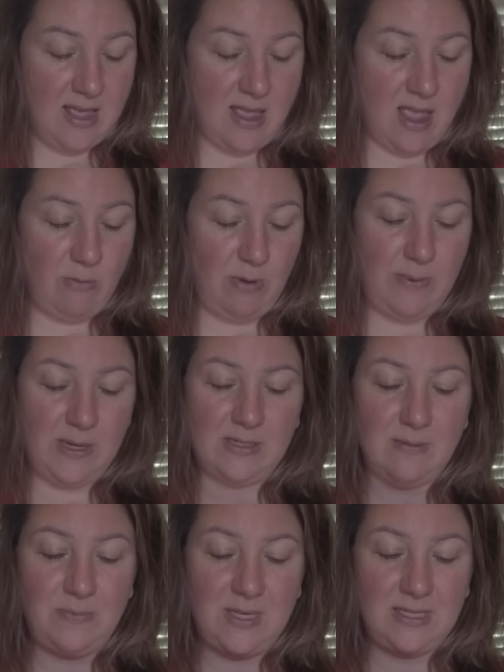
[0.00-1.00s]
and we picked
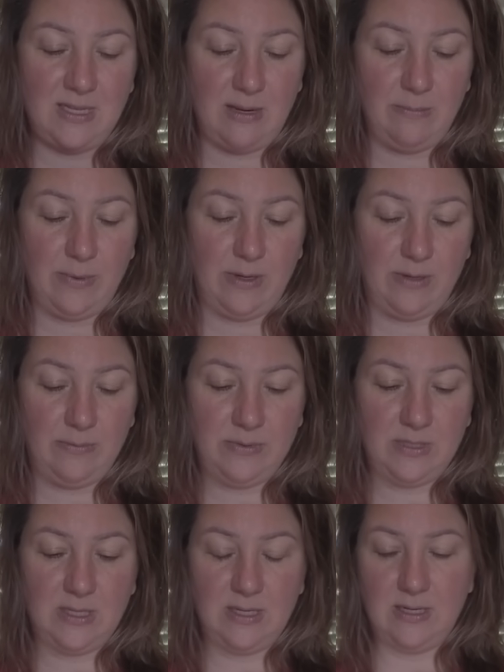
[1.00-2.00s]
up these light
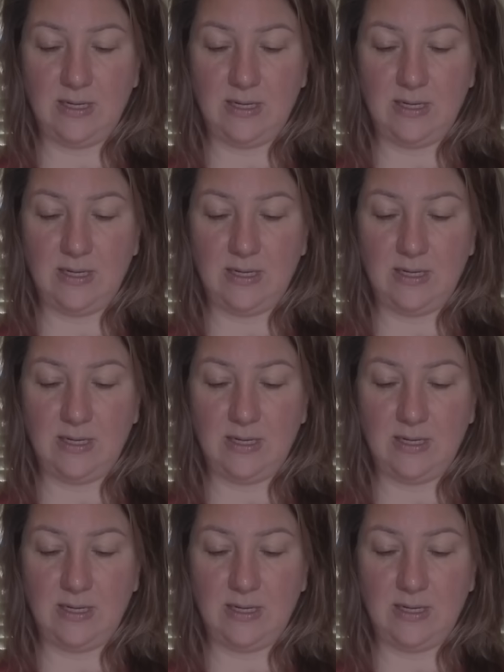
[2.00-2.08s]
bulbs.